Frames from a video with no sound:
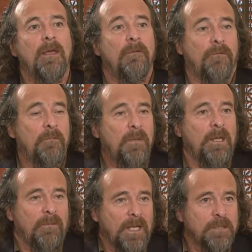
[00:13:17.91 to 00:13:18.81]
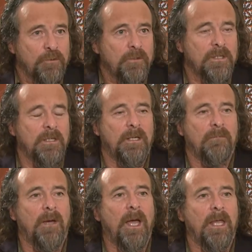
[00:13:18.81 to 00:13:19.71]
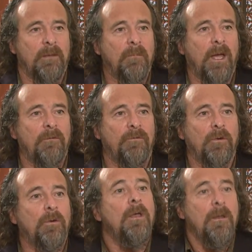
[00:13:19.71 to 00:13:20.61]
For me, that's personally my view.